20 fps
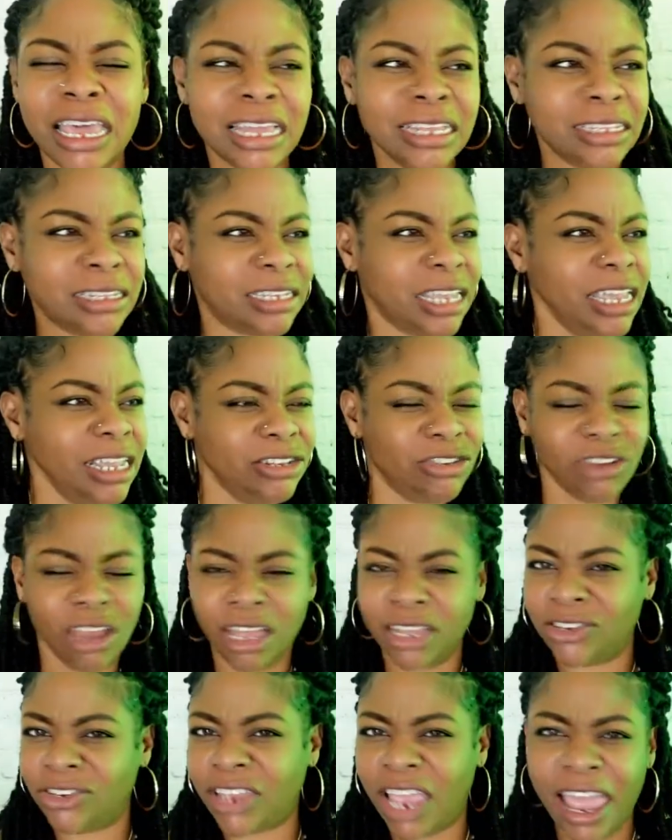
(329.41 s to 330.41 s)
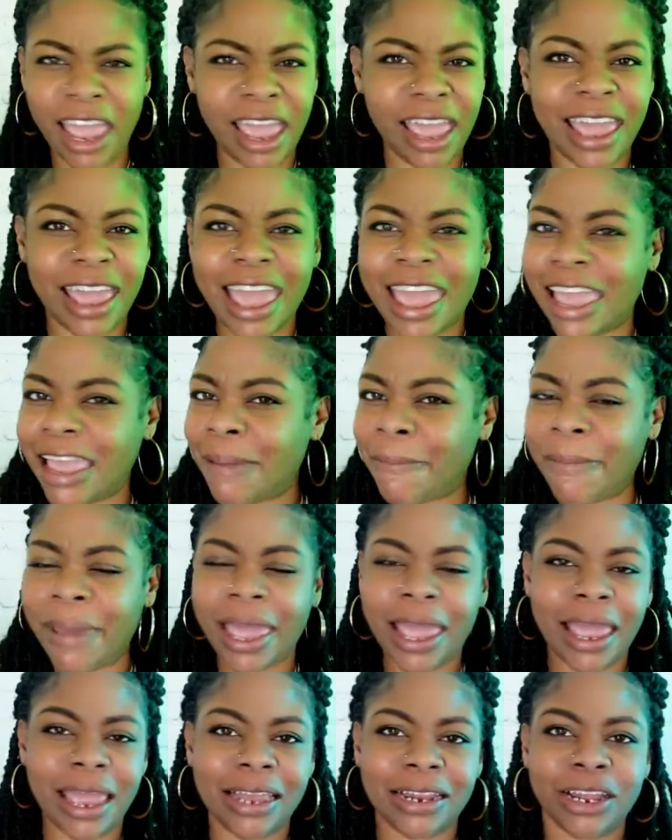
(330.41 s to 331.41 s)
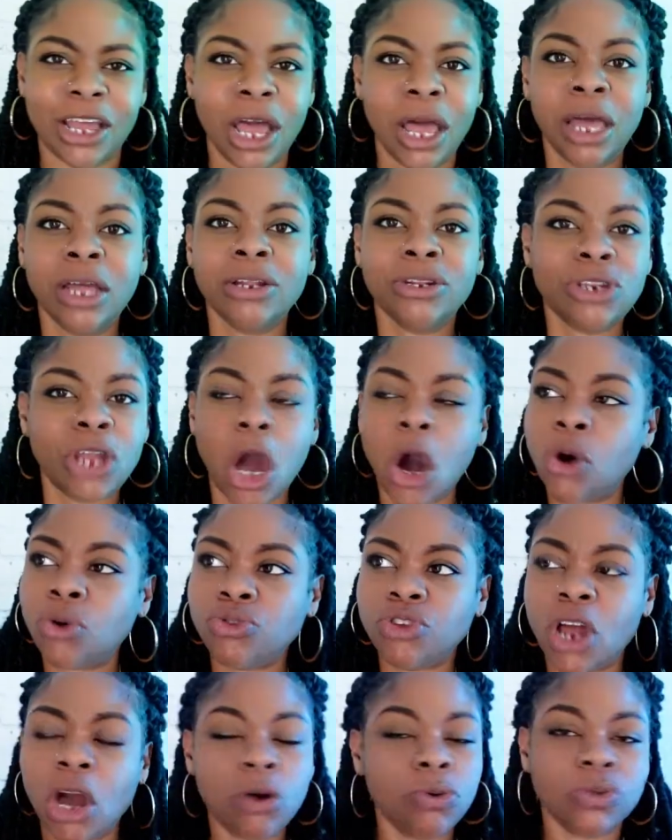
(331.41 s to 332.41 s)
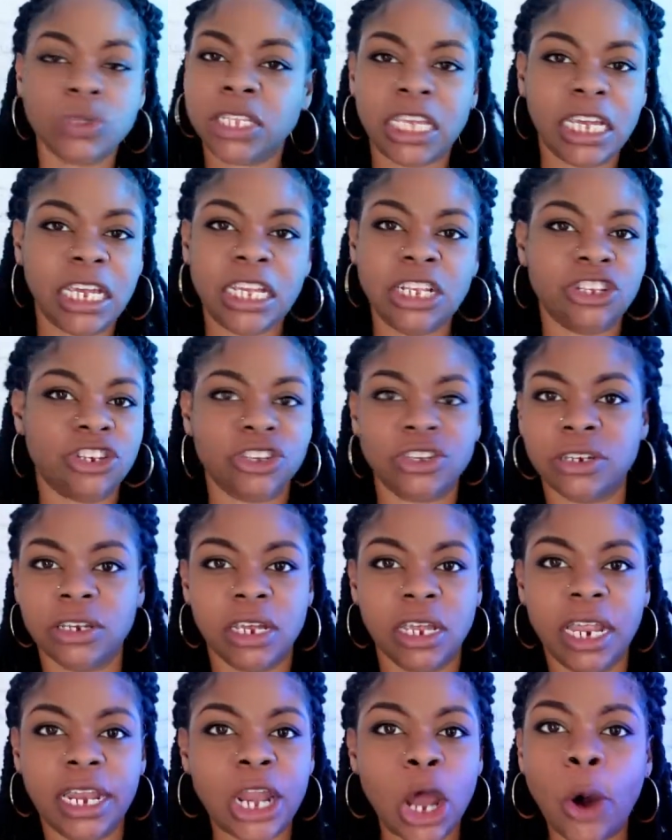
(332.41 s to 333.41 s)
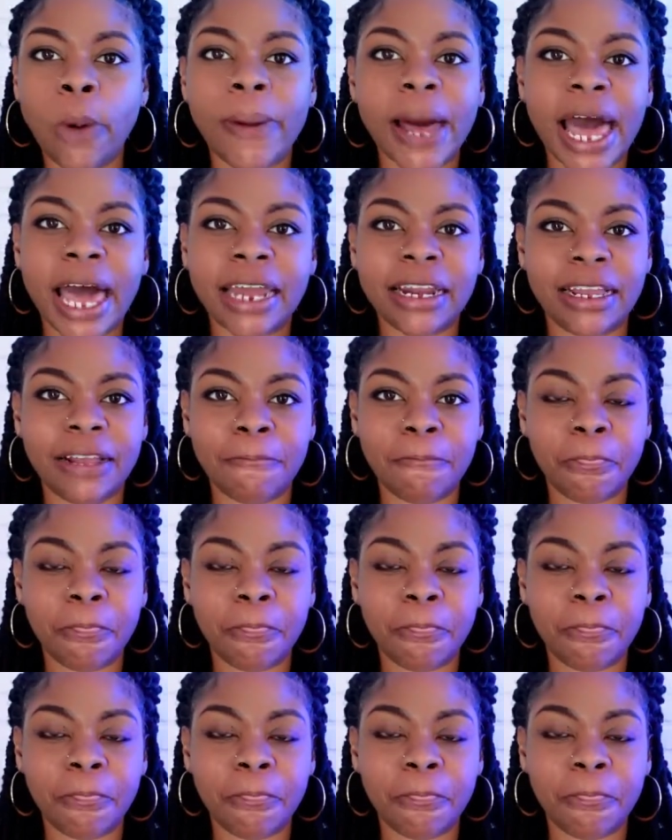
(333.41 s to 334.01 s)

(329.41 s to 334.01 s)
teach us yeah amen no don't teach nobody